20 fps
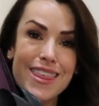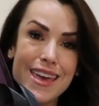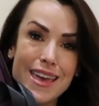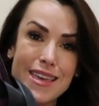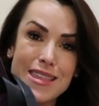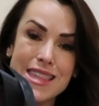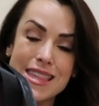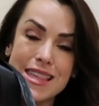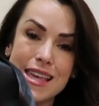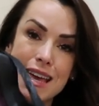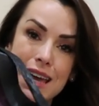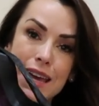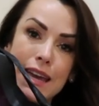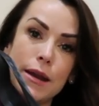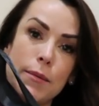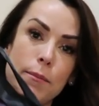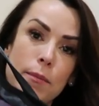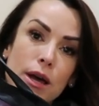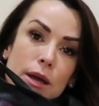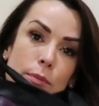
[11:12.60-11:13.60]
this
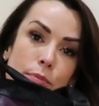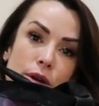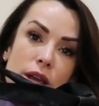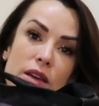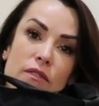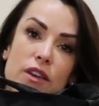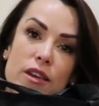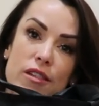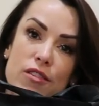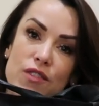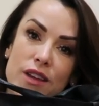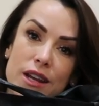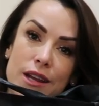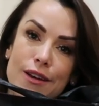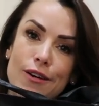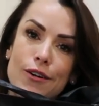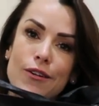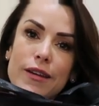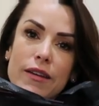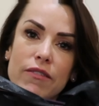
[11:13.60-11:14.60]
in my previous
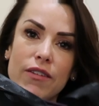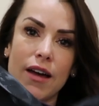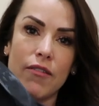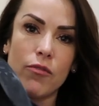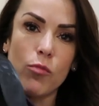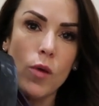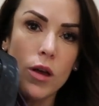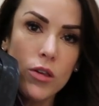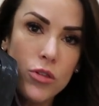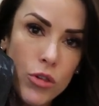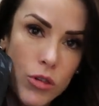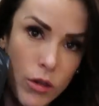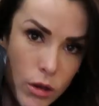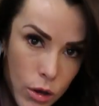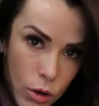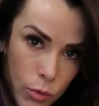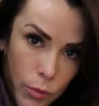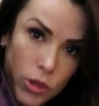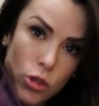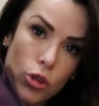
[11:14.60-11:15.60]
video. If you haven't watched it,
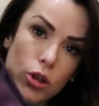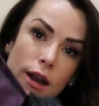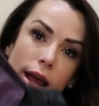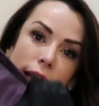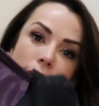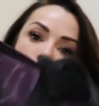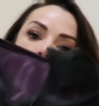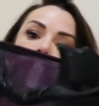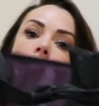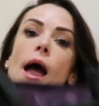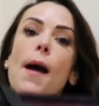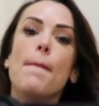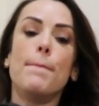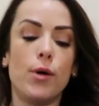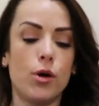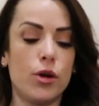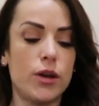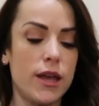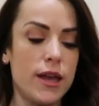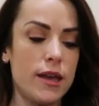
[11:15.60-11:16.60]
go watch it now.
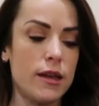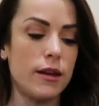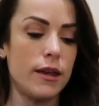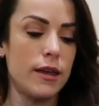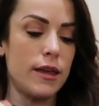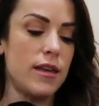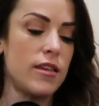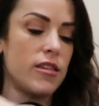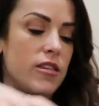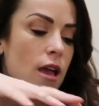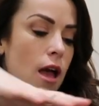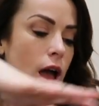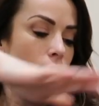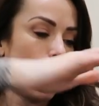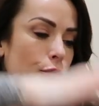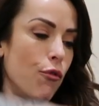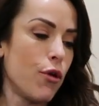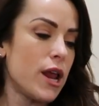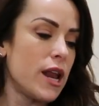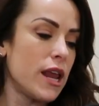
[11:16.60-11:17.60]
But it is
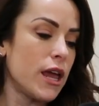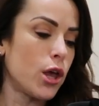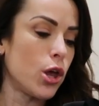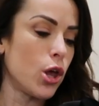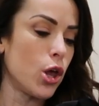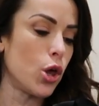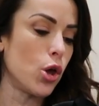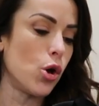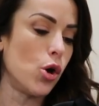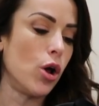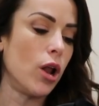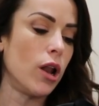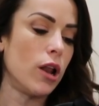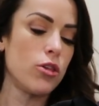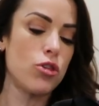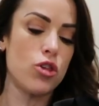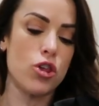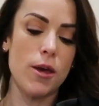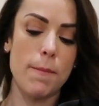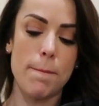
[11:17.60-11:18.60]
a really
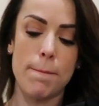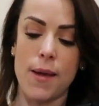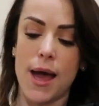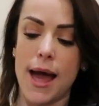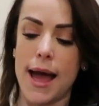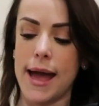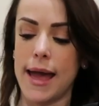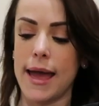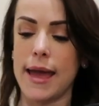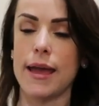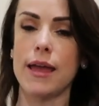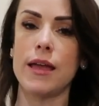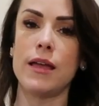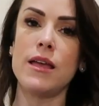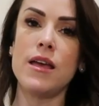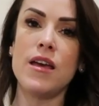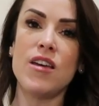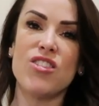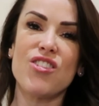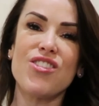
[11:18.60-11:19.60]
cool gym bag
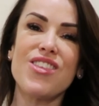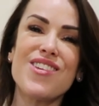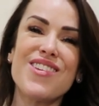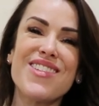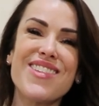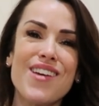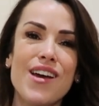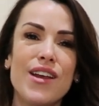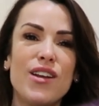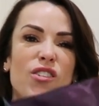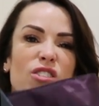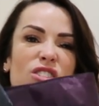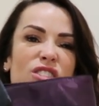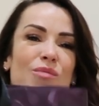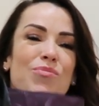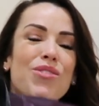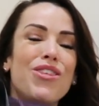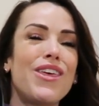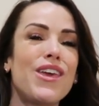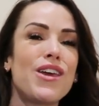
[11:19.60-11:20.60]
so this is kind of
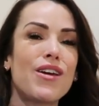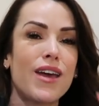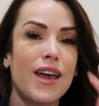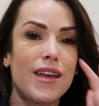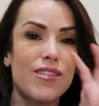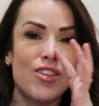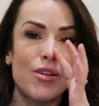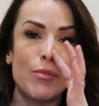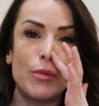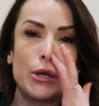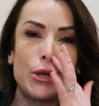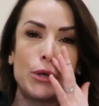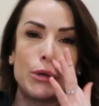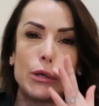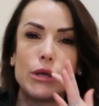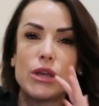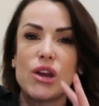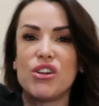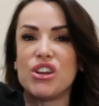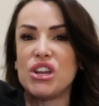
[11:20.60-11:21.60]
something that you can get someone who
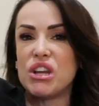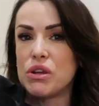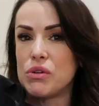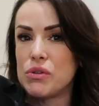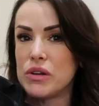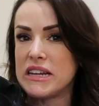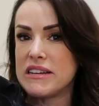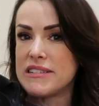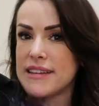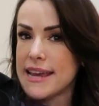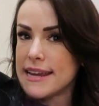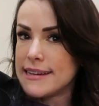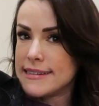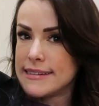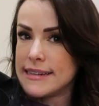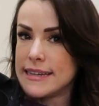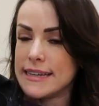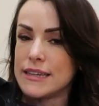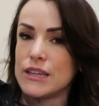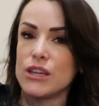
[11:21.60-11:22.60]
you're newly
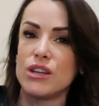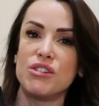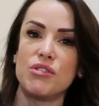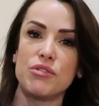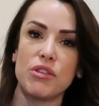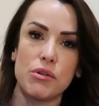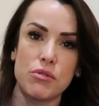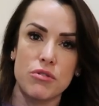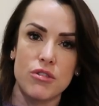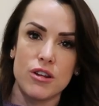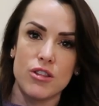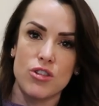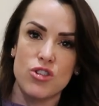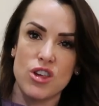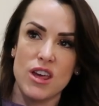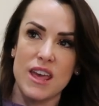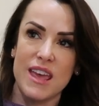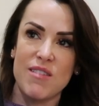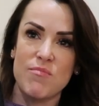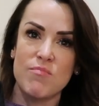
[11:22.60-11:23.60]
dating, you know, they go to the
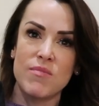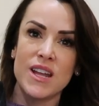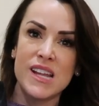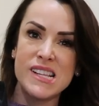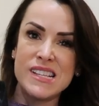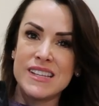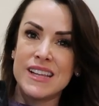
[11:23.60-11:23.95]
gym